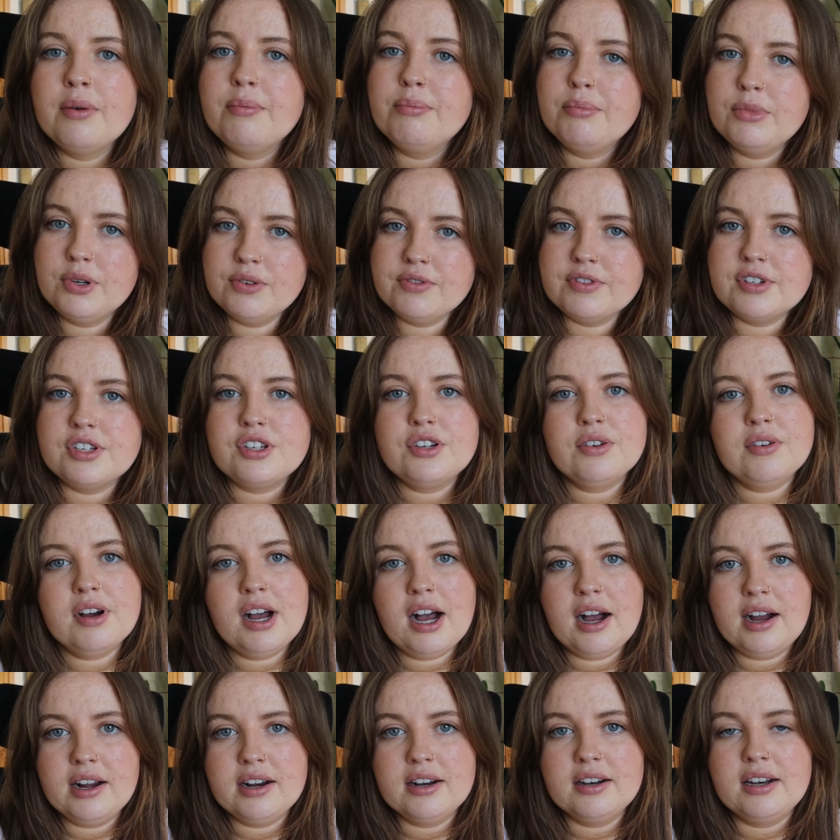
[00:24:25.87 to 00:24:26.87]
Move it to a
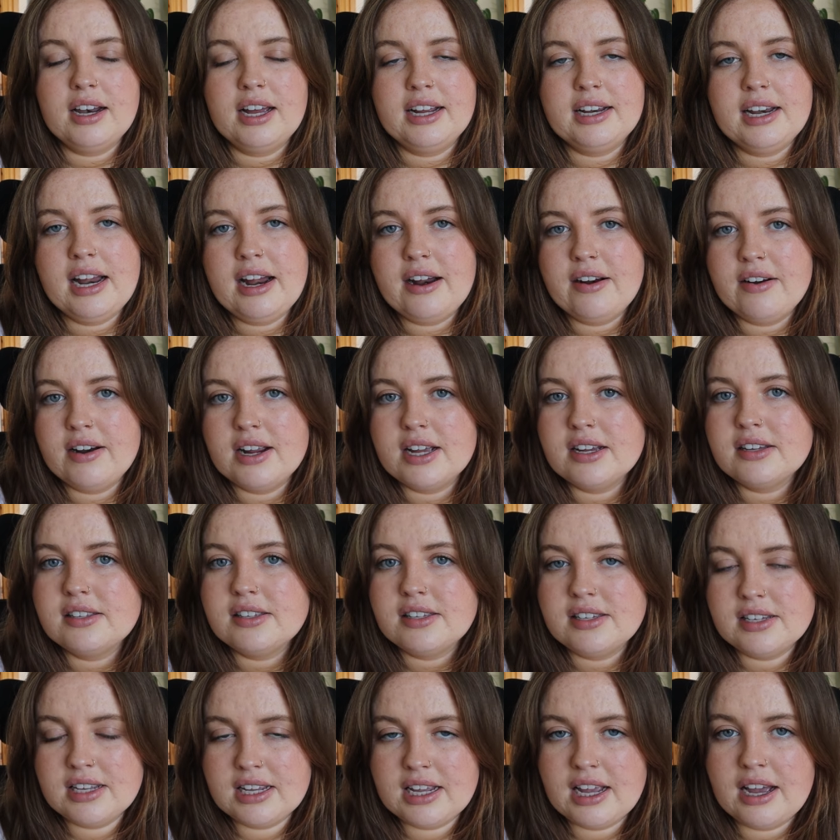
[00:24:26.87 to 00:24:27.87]
higher light area and
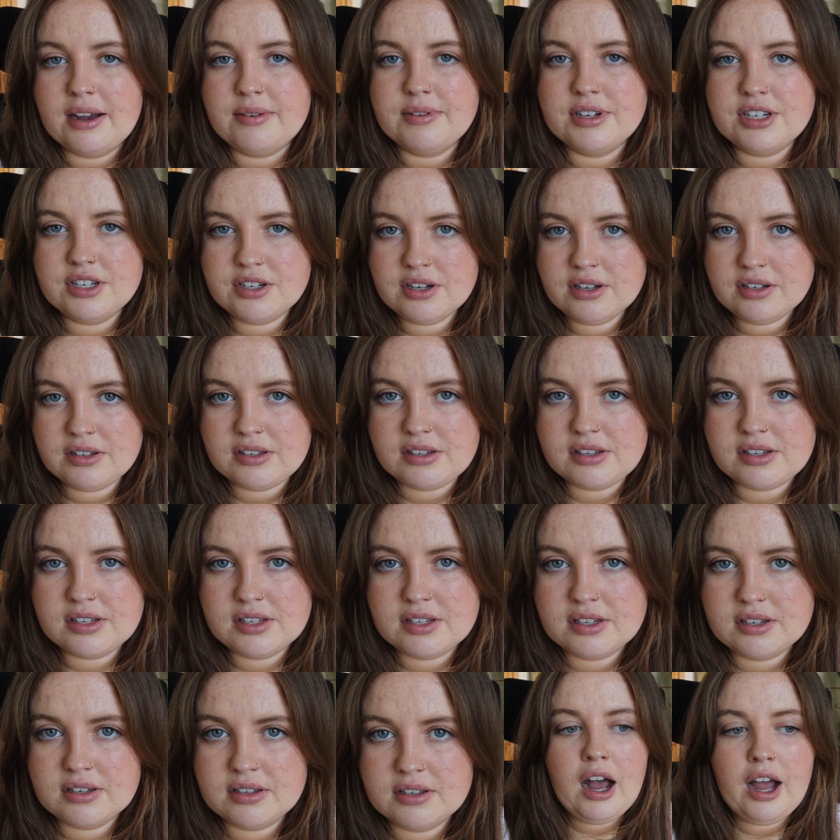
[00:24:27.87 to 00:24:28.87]
see how it
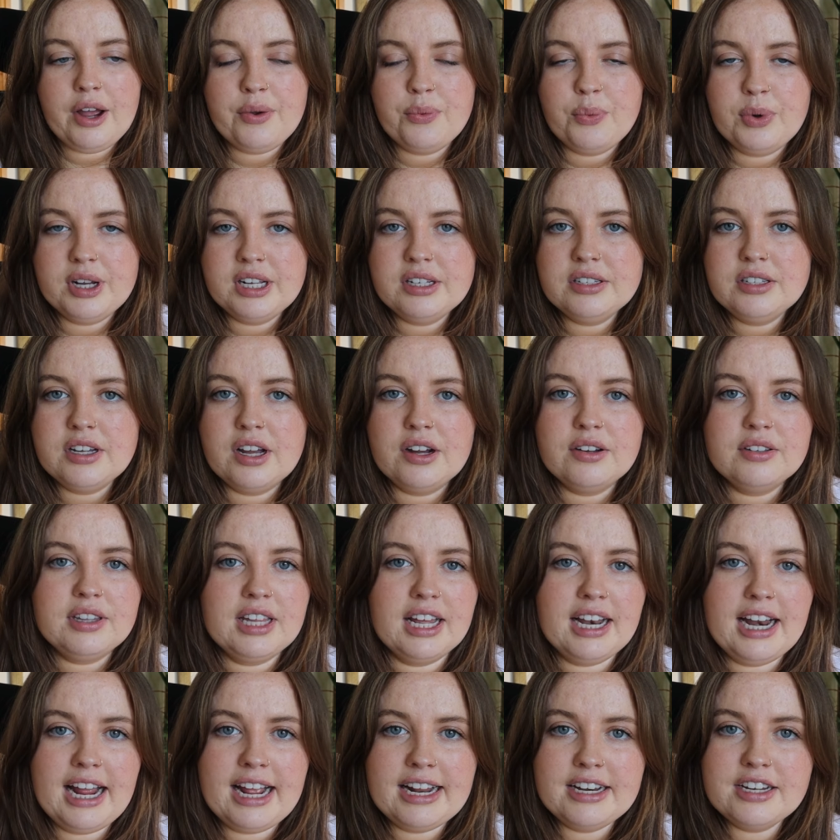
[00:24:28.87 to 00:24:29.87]
does. I will note
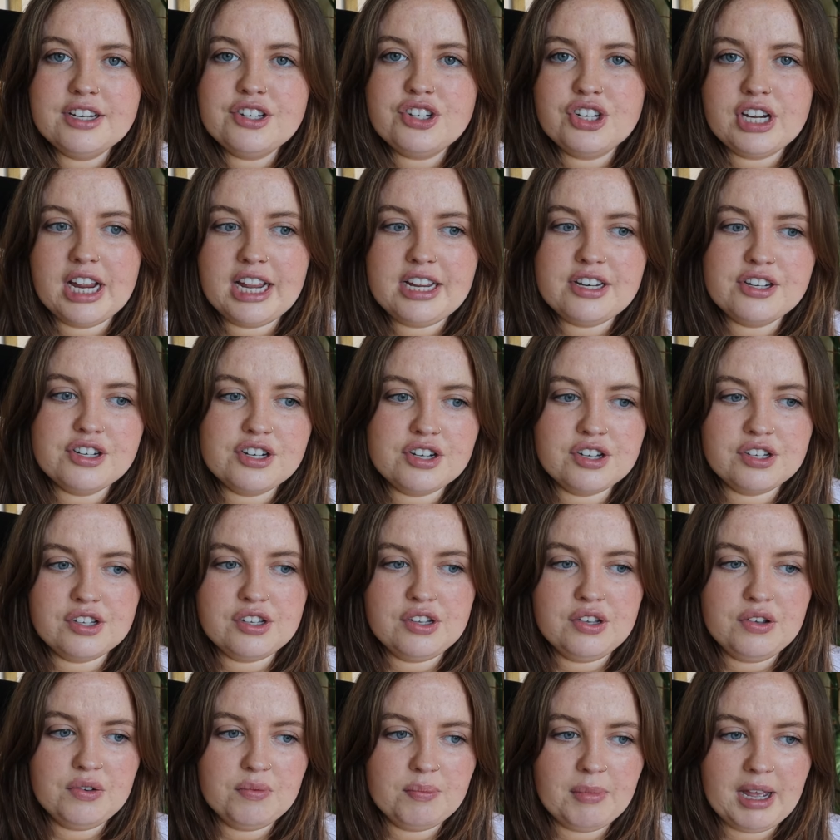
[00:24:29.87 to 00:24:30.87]
that any
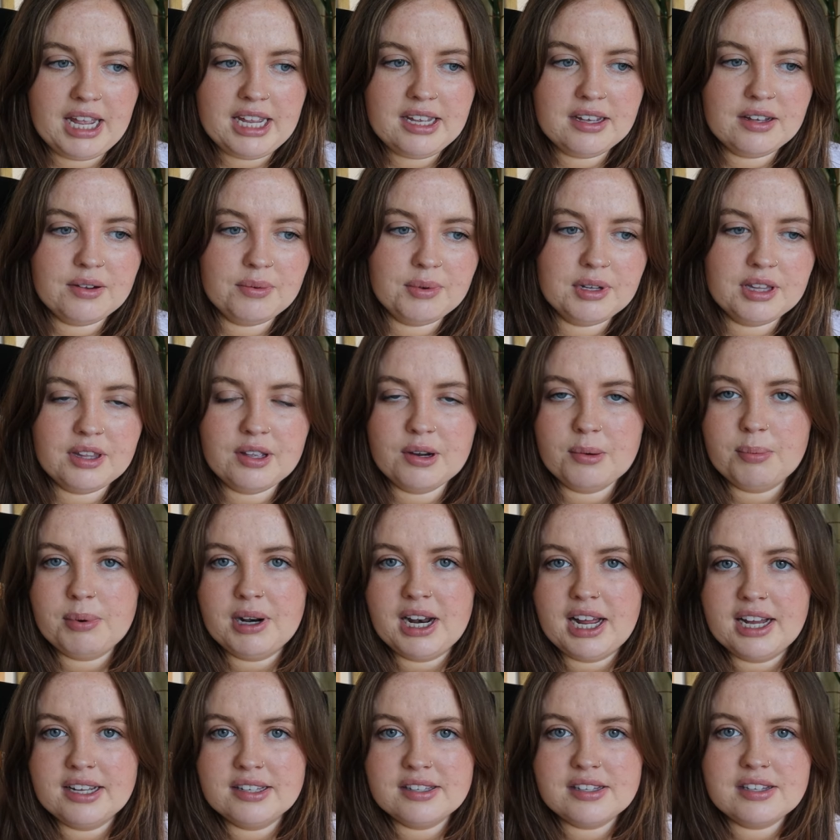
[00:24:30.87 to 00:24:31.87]
changes you make with your
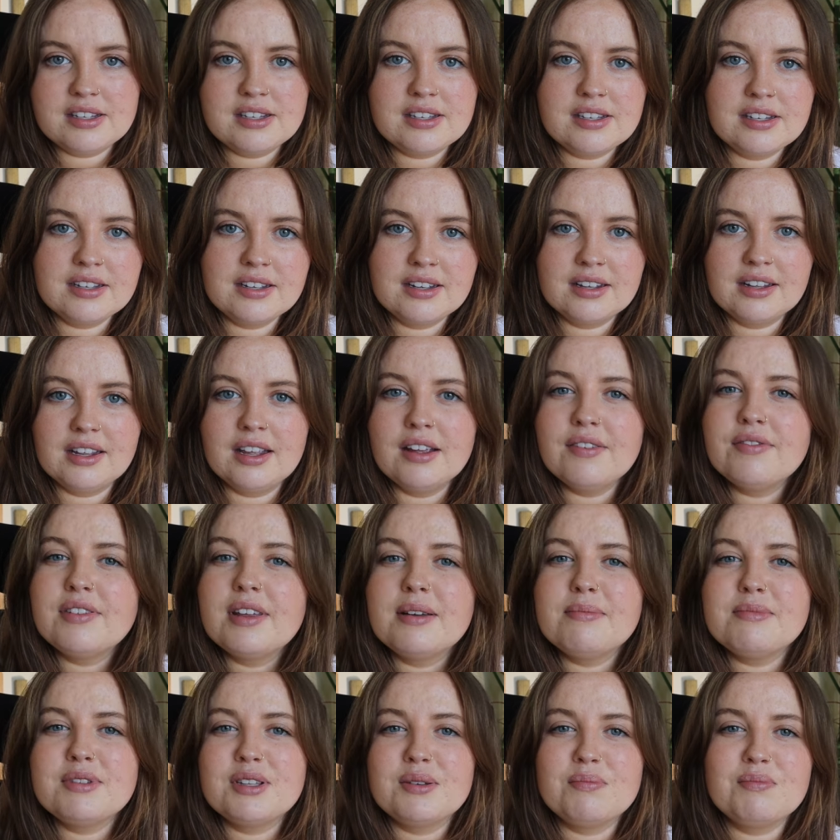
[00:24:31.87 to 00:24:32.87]
plants, give
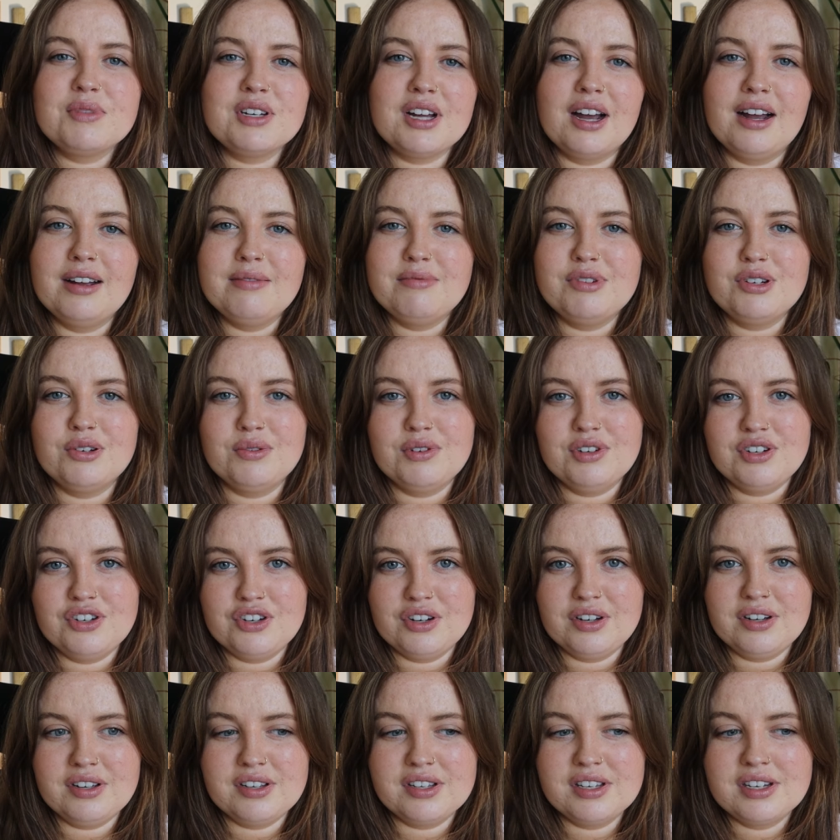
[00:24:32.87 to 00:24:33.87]
them some time to
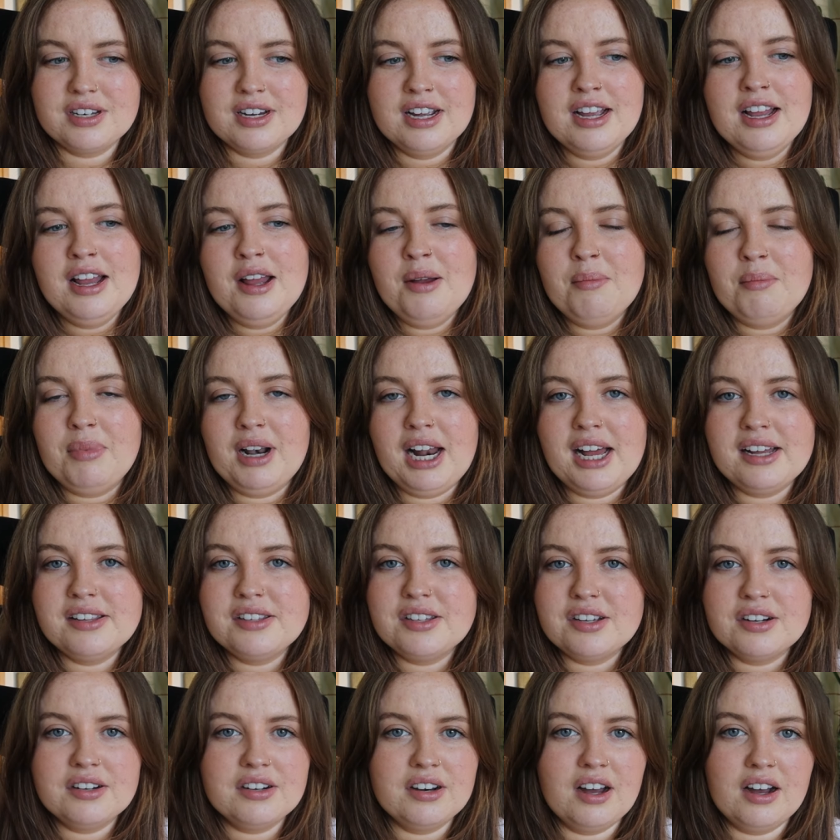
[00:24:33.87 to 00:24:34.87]
adjust.
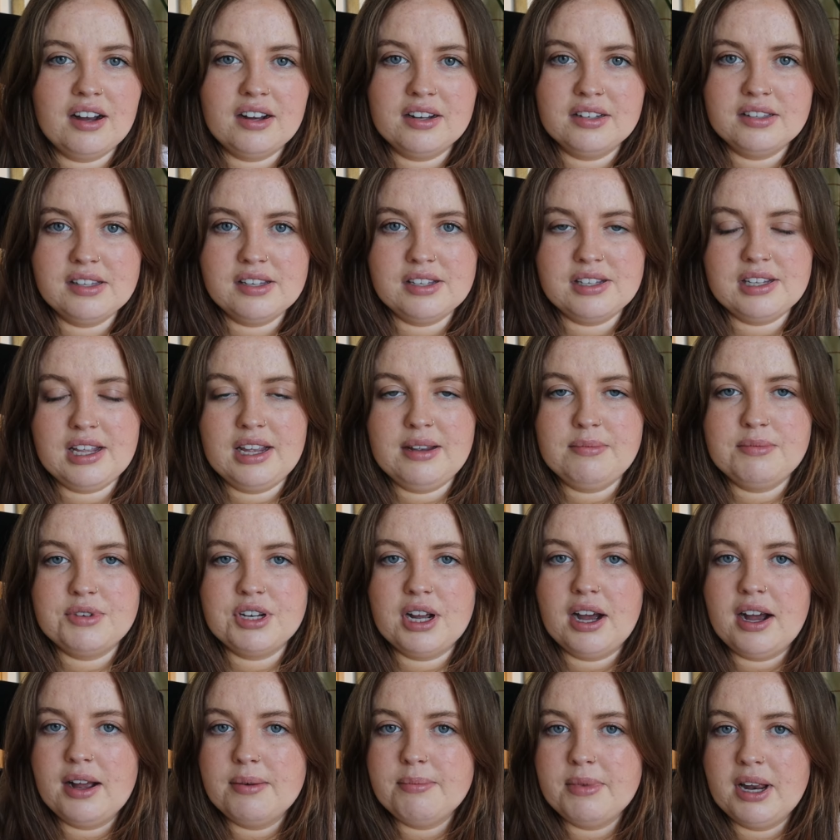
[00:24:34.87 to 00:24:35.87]
Plants are not on the same
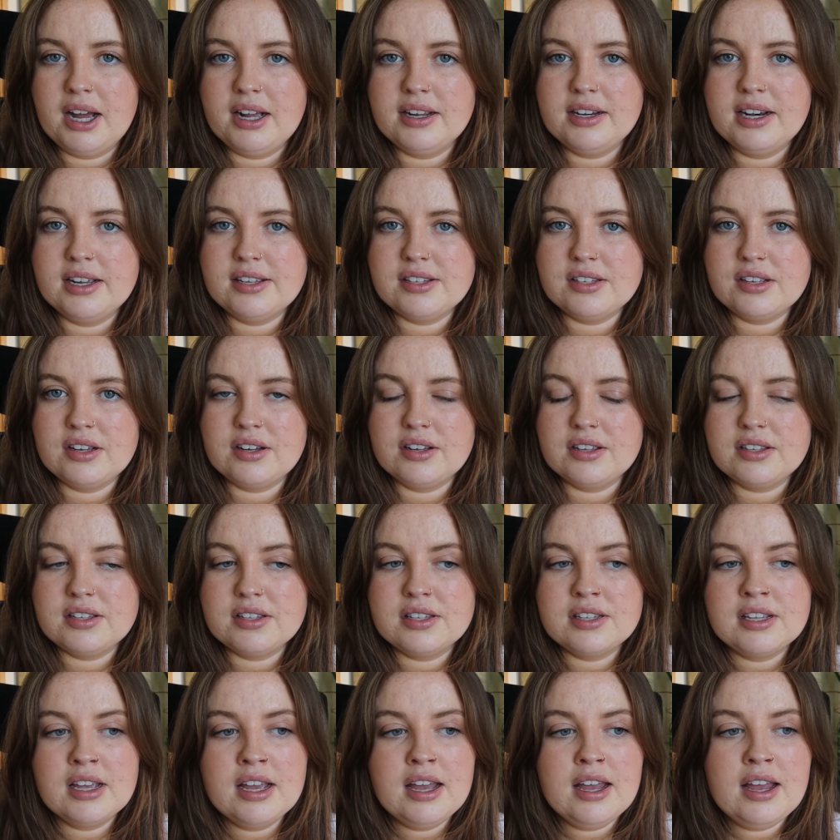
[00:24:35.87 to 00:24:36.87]
timeline as
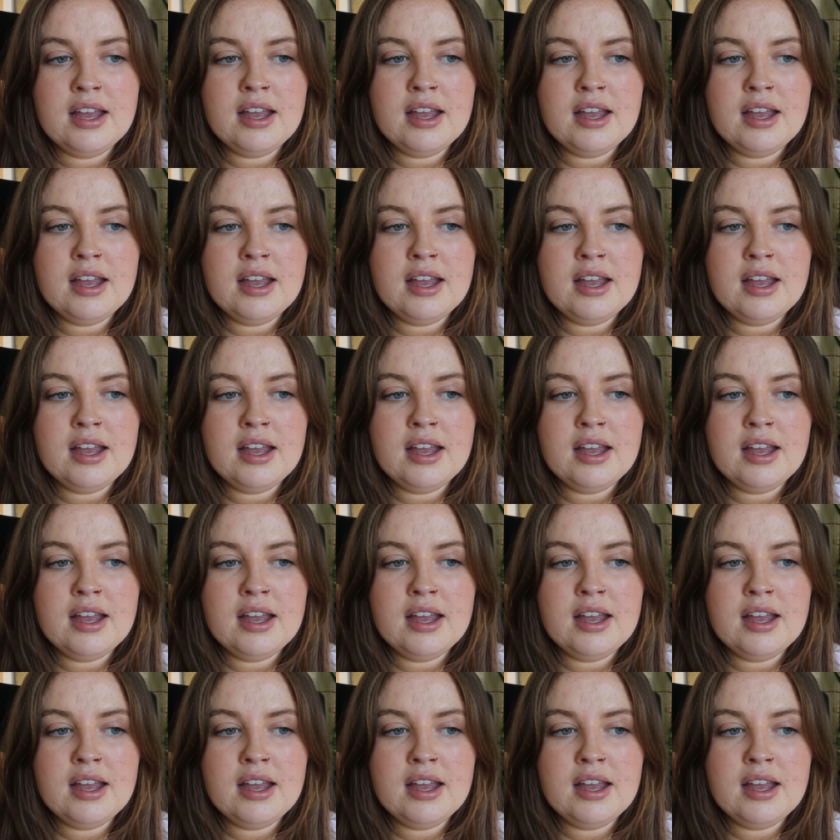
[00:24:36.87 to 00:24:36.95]
us.